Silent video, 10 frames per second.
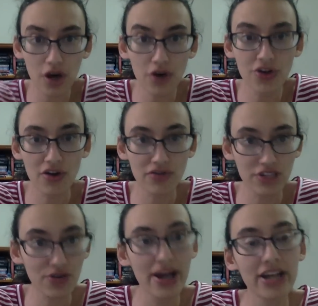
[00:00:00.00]
Coco to
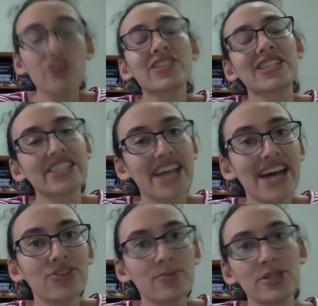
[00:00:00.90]
try and cause a
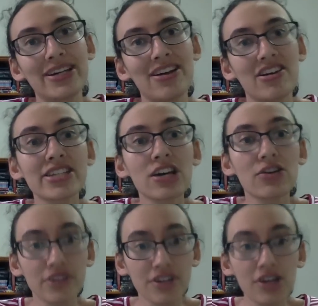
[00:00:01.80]
scandal between
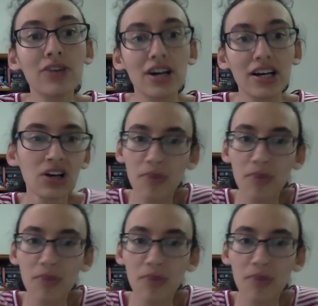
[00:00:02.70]
herself and Gohan.